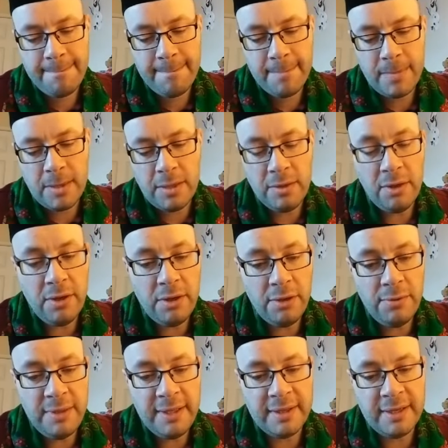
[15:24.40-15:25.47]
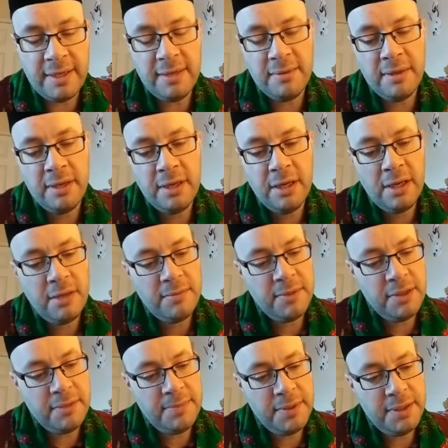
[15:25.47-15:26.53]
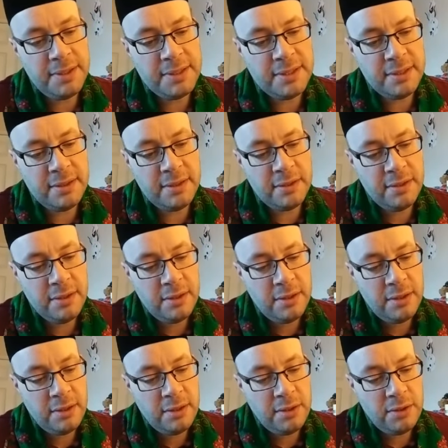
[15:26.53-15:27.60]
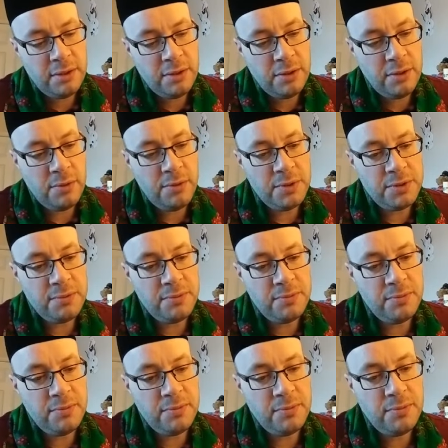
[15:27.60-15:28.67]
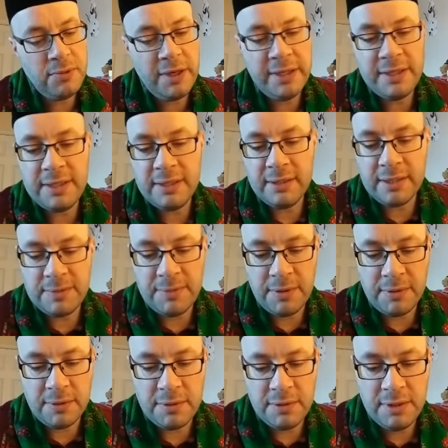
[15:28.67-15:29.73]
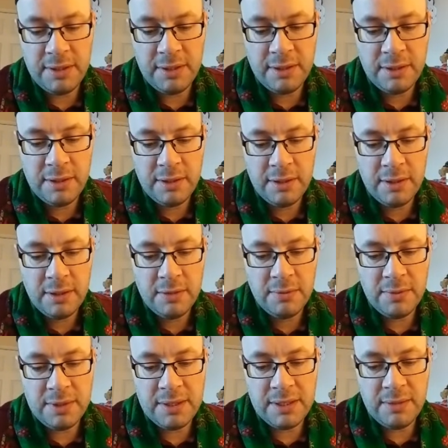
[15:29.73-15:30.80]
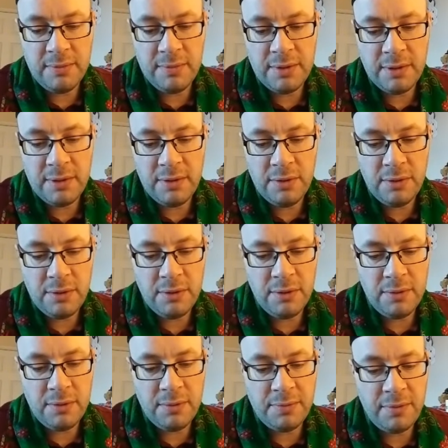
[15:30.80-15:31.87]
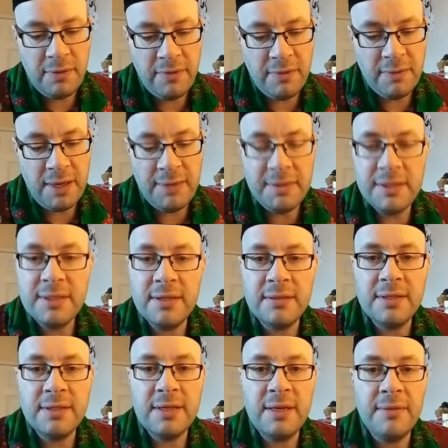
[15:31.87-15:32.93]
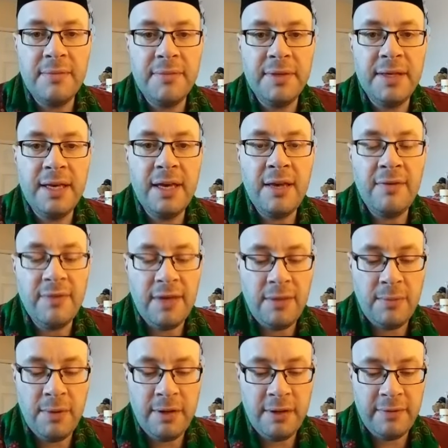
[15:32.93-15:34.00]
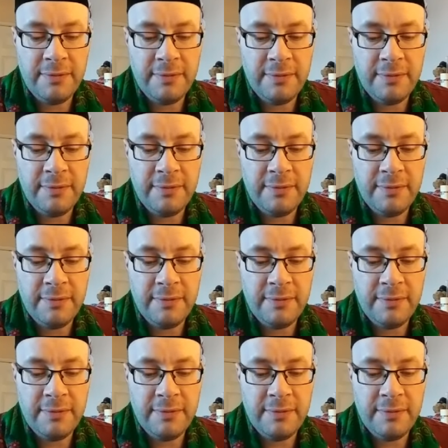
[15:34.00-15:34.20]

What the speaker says: And not only that, but the person who was writing this poetry was someone who Prophet Muhammad sallallahu alaihi wasallam gave a wife.